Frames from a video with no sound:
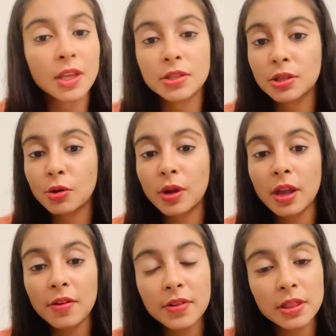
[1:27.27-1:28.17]
So
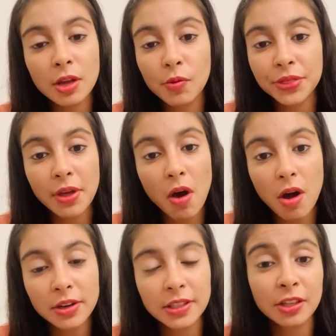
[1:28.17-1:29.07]
everything with the
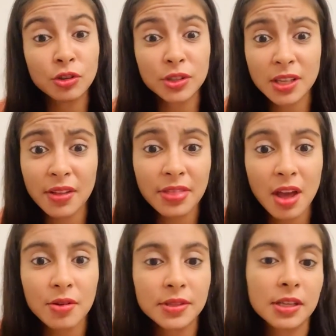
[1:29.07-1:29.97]
heart in your 10th
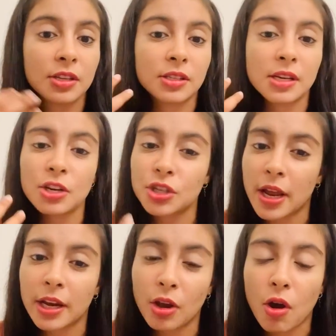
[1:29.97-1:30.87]
house is really
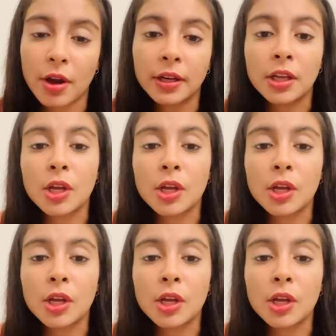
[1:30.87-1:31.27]
shining on